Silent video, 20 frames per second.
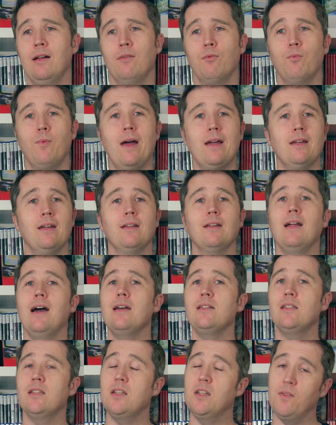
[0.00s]

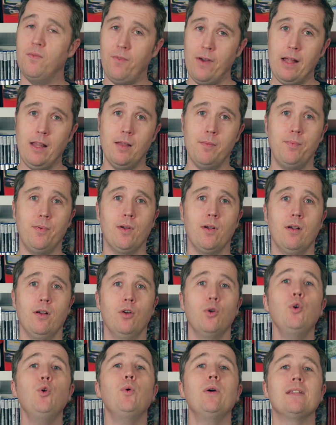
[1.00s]
recognize a developer
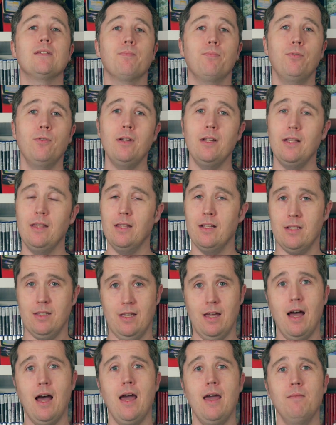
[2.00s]
who has put in the
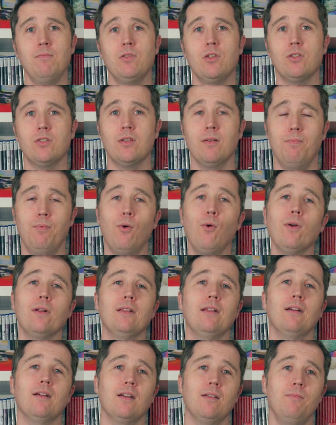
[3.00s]
time to support
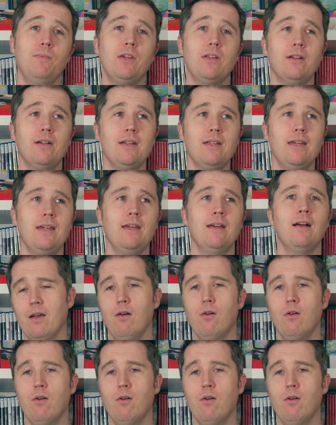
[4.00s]
their community